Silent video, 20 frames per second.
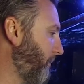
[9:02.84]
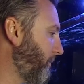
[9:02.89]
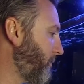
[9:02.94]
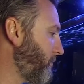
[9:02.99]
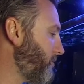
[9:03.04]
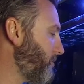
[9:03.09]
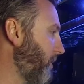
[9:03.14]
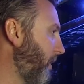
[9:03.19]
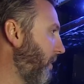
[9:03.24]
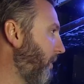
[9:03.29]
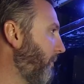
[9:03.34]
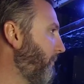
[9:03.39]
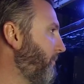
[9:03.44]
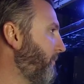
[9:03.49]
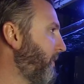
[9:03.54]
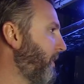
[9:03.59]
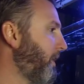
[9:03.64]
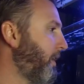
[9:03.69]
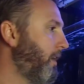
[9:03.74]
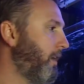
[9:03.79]
So
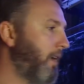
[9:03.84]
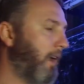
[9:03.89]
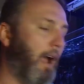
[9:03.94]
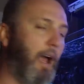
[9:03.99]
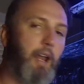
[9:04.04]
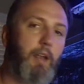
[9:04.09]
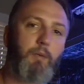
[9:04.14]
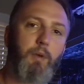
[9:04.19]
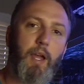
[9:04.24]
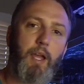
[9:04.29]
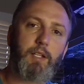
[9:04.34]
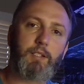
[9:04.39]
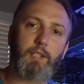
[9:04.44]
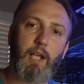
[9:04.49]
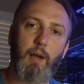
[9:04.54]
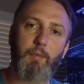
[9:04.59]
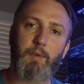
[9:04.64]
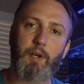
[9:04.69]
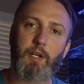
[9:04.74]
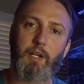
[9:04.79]
anyways,
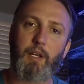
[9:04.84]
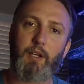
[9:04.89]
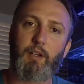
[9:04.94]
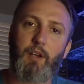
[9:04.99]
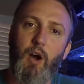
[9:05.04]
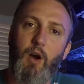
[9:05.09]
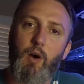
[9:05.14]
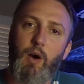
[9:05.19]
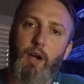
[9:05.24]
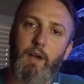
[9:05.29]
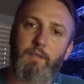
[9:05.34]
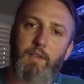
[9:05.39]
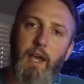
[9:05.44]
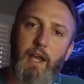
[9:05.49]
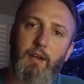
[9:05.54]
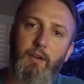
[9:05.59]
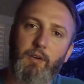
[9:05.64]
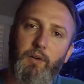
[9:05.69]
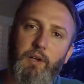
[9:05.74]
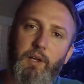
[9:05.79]
I'm gonna get going. I've
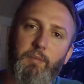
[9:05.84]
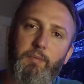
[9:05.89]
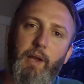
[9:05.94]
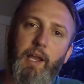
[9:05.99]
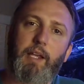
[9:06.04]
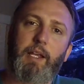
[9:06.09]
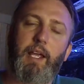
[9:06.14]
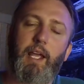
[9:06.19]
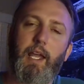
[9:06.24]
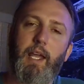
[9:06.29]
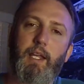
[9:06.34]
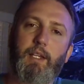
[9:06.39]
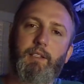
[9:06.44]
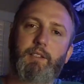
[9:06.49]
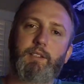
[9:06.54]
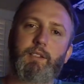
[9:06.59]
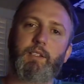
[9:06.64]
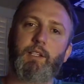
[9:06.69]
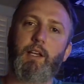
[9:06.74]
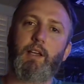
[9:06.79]
got to go get my kids.
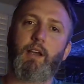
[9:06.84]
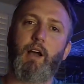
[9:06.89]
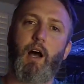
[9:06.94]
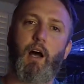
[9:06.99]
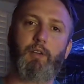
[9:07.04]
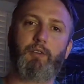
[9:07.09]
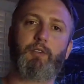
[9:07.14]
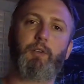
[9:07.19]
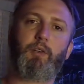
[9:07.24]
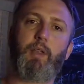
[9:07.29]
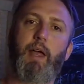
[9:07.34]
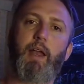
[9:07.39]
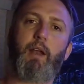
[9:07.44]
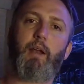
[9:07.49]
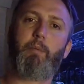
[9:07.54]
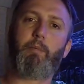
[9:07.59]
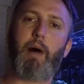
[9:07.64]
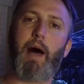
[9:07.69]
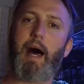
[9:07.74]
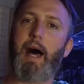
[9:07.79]
I'll do that
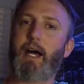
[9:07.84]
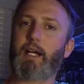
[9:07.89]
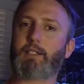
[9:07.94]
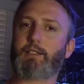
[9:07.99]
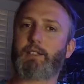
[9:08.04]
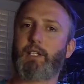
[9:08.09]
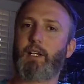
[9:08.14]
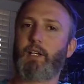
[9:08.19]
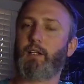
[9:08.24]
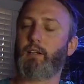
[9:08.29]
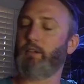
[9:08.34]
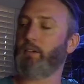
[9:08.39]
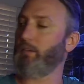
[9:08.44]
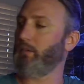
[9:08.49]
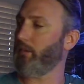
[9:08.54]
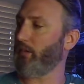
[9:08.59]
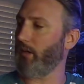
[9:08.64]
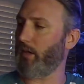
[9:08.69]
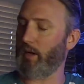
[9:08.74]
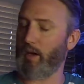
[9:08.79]
unboxing.
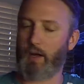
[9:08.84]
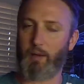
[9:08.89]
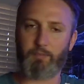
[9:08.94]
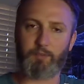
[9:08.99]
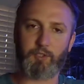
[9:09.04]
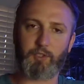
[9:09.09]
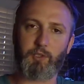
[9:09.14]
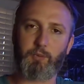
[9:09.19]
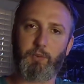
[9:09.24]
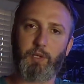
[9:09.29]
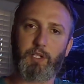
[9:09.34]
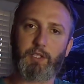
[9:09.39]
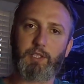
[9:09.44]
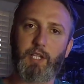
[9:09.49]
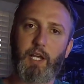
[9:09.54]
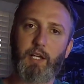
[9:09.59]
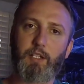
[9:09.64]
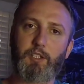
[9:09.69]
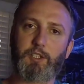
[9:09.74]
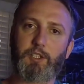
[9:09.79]
I'm super
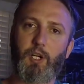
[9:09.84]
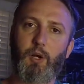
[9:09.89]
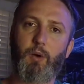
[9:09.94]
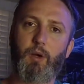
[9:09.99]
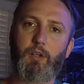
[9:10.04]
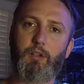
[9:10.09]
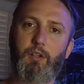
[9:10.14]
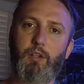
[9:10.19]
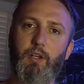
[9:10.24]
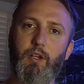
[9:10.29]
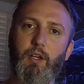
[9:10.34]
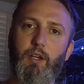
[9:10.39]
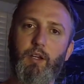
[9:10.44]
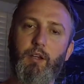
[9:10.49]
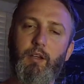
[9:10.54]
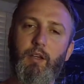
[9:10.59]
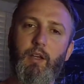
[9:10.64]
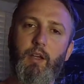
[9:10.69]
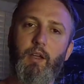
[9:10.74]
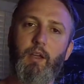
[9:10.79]
excited to show it to you.
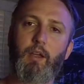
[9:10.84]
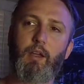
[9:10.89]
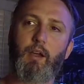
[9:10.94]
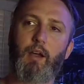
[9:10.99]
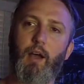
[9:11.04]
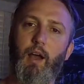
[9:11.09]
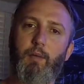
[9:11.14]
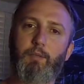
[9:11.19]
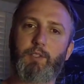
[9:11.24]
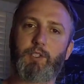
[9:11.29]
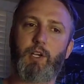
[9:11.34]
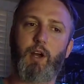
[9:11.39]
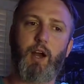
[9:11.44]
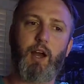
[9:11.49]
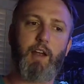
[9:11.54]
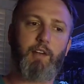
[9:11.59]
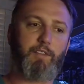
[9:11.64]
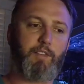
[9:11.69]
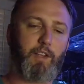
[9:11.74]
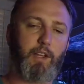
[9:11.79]
I'm
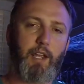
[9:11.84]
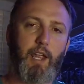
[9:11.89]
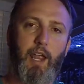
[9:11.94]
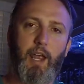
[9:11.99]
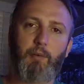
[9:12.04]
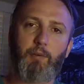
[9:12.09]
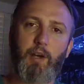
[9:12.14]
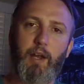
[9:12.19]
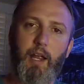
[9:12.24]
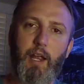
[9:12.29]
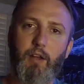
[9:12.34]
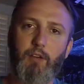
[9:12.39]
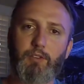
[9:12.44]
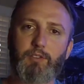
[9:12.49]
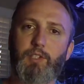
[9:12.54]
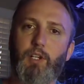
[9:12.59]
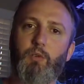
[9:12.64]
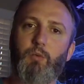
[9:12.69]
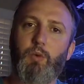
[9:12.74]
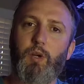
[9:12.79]
sorry if the camera
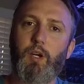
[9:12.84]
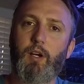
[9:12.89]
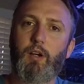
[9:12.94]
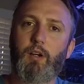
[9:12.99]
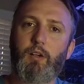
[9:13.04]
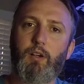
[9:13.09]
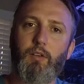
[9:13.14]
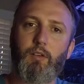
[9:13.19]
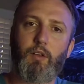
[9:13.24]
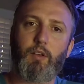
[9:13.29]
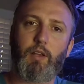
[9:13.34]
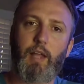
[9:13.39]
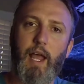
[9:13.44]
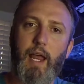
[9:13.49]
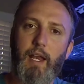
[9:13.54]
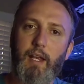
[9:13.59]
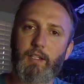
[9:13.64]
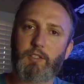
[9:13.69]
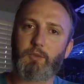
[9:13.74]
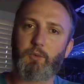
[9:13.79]
angles are weird or the
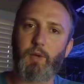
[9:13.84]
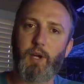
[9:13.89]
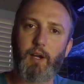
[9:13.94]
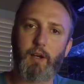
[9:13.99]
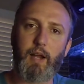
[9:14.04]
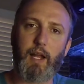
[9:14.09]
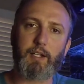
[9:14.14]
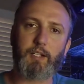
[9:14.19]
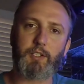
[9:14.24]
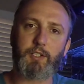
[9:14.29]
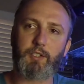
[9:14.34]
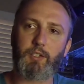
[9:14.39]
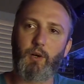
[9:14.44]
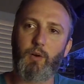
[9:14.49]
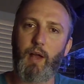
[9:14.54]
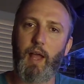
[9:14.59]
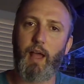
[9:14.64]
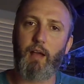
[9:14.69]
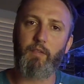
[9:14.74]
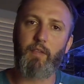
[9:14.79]
lighting's weird. I just
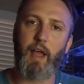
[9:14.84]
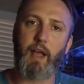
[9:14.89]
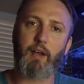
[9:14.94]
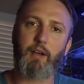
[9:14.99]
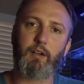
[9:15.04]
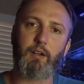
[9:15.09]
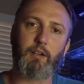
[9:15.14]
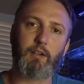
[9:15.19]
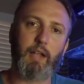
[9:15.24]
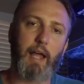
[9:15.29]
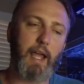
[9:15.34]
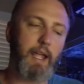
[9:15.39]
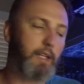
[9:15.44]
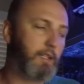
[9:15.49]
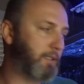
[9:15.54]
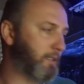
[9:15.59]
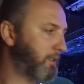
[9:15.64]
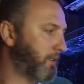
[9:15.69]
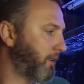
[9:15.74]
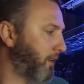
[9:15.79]
don't have that good of
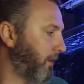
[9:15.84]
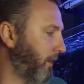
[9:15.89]
lights.